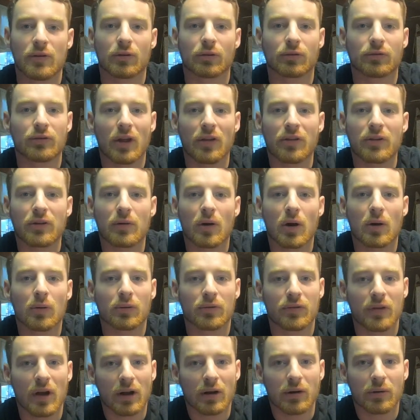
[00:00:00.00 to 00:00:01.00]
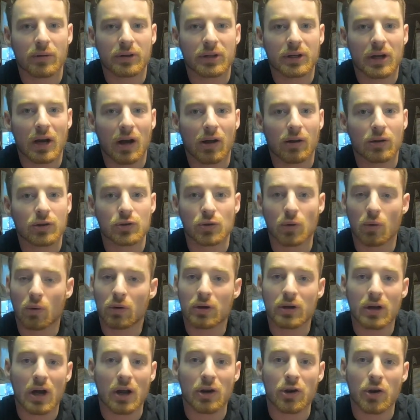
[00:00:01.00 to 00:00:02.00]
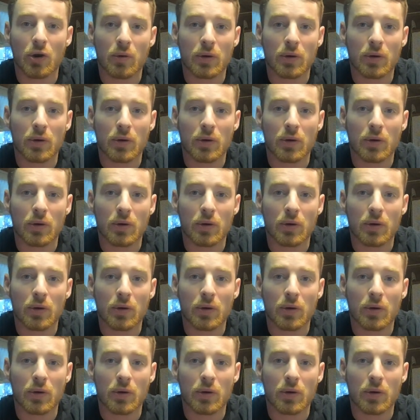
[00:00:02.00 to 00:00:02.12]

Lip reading: There's nothing wrong with not going to college or not